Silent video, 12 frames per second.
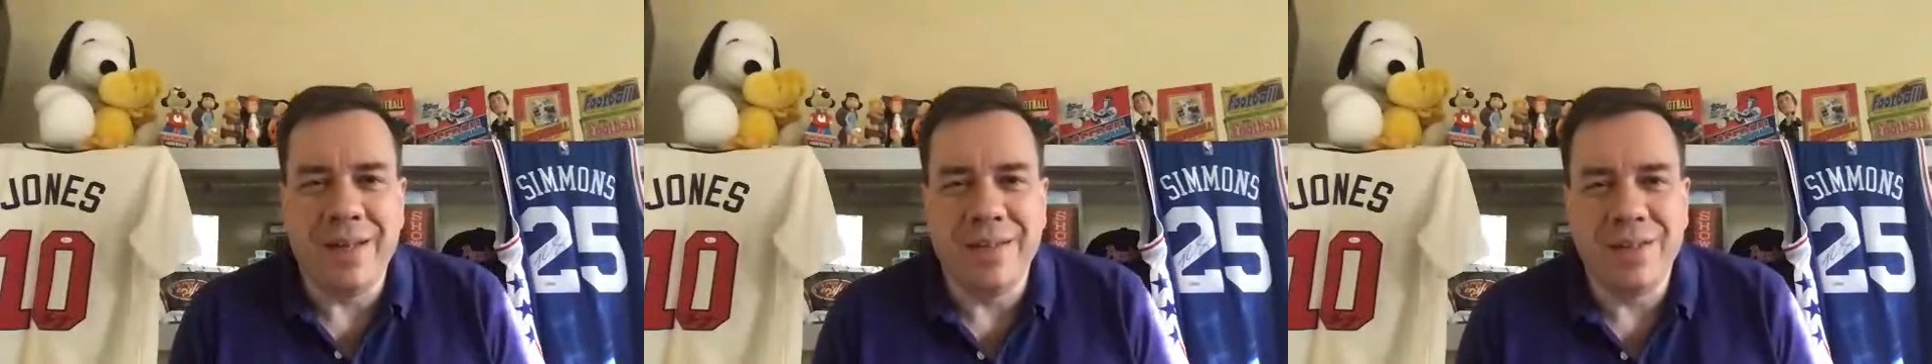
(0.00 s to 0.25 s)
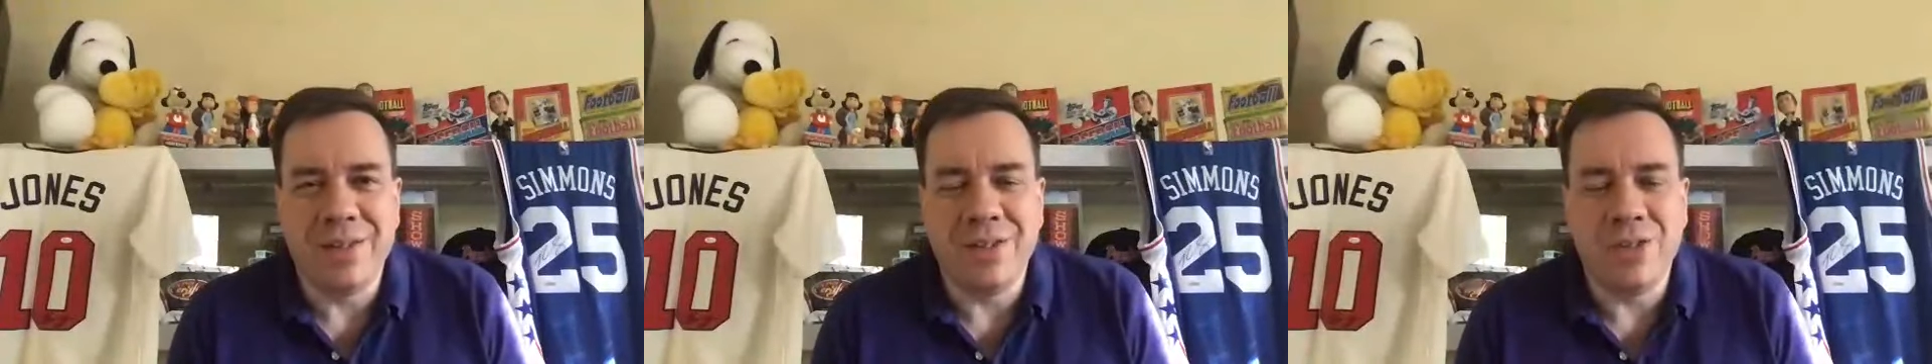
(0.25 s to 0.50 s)

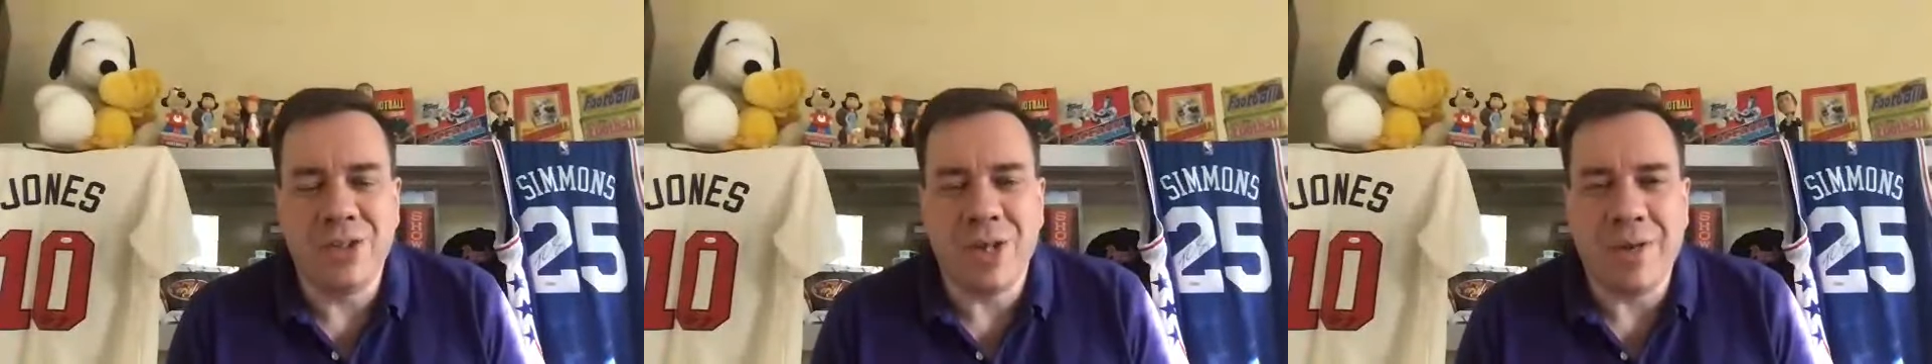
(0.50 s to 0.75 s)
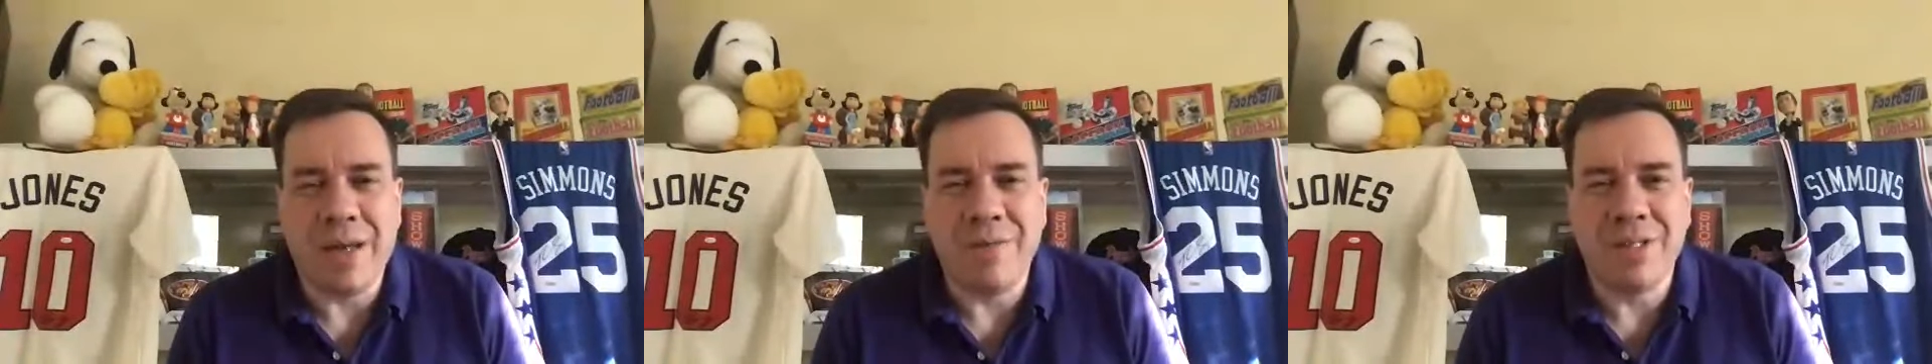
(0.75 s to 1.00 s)
This is Joe
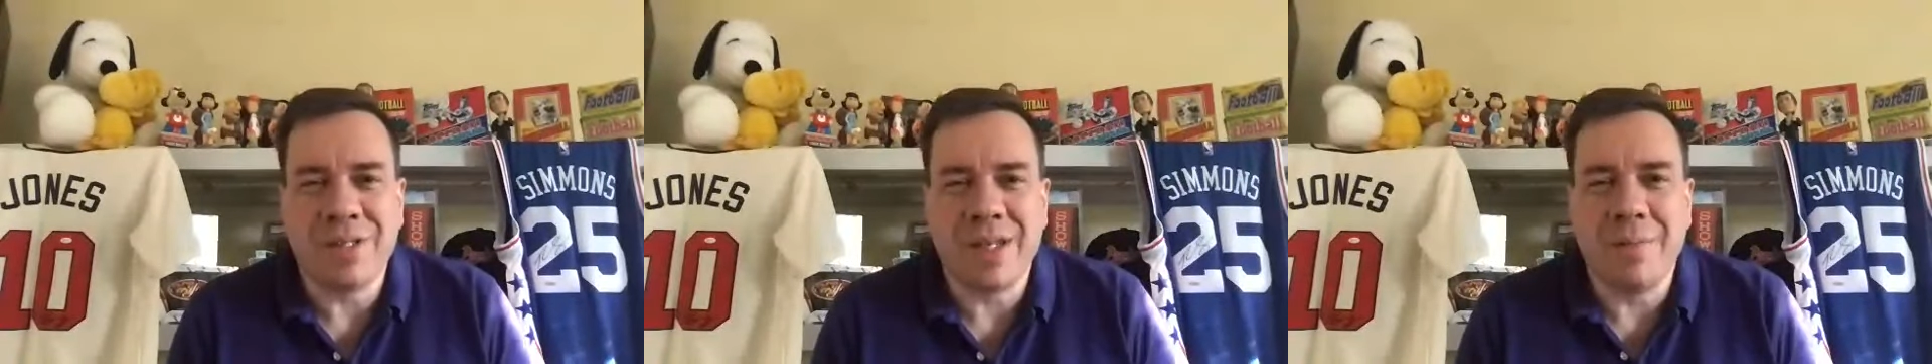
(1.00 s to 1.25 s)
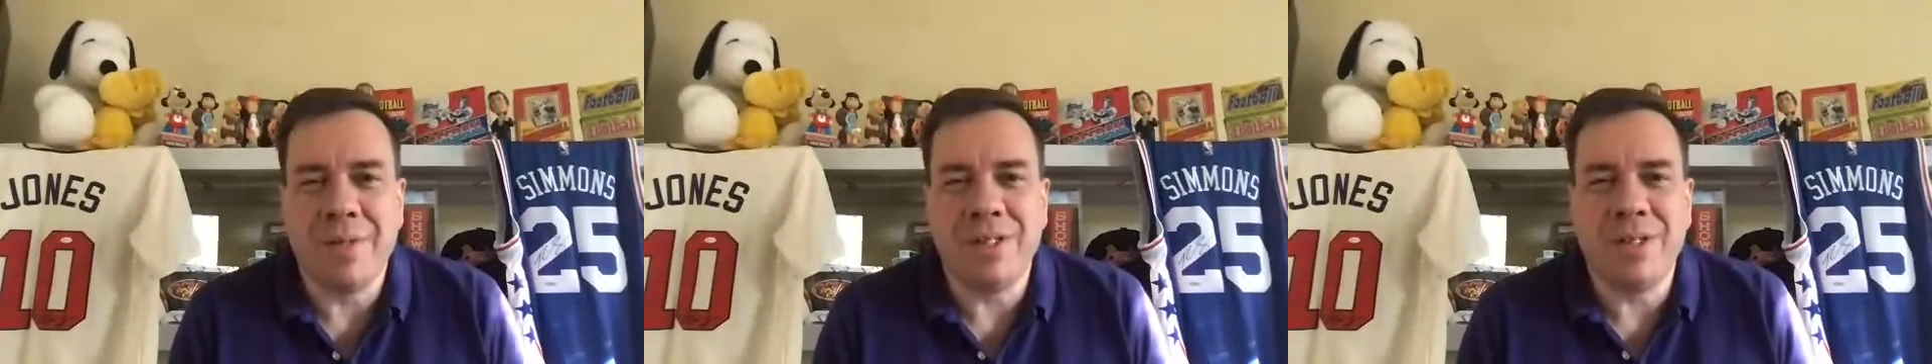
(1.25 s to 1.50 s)
Davis
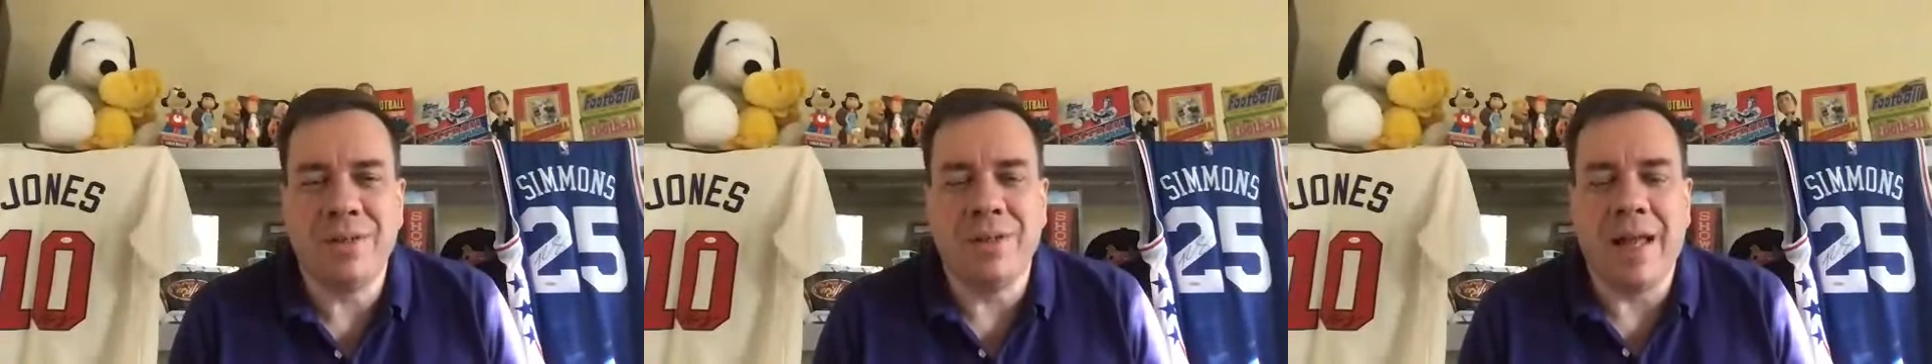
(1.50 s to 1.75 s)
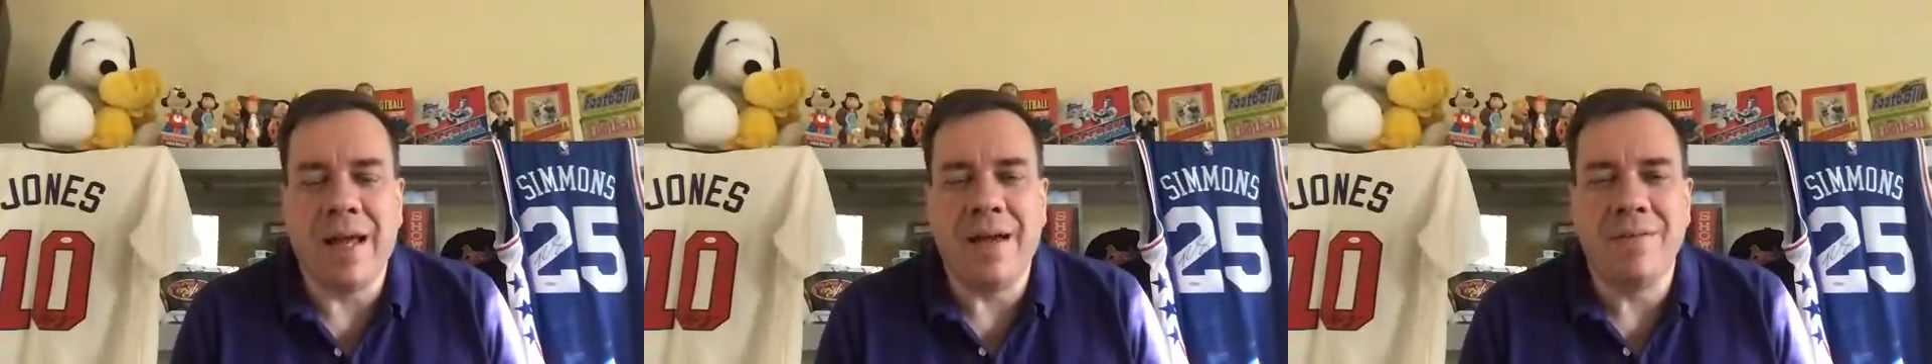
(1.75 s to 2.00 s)
coming to you
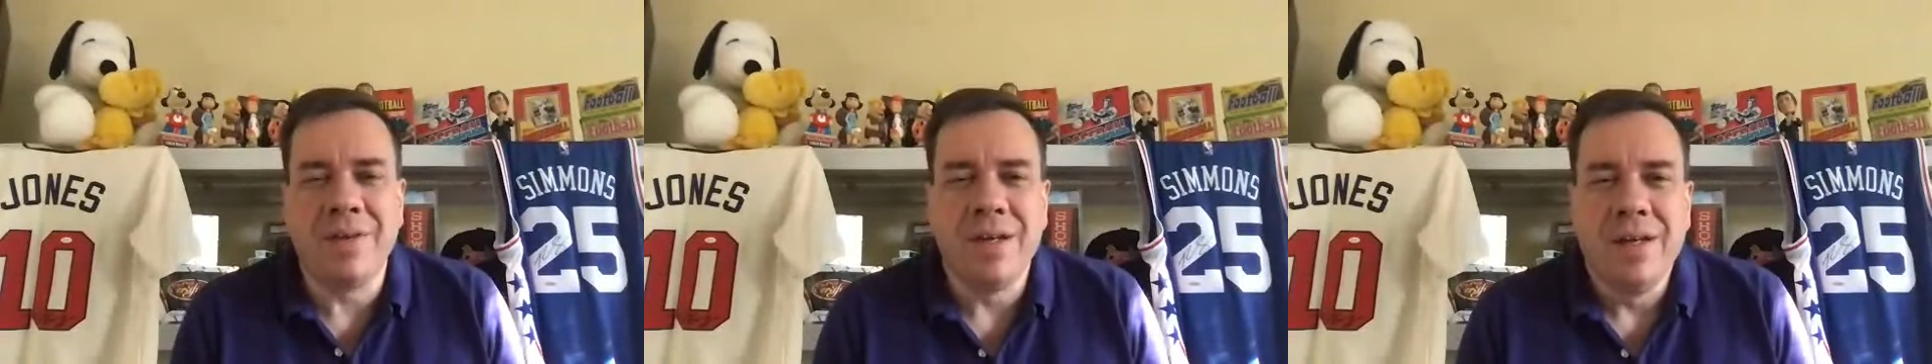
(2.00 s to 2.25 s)
live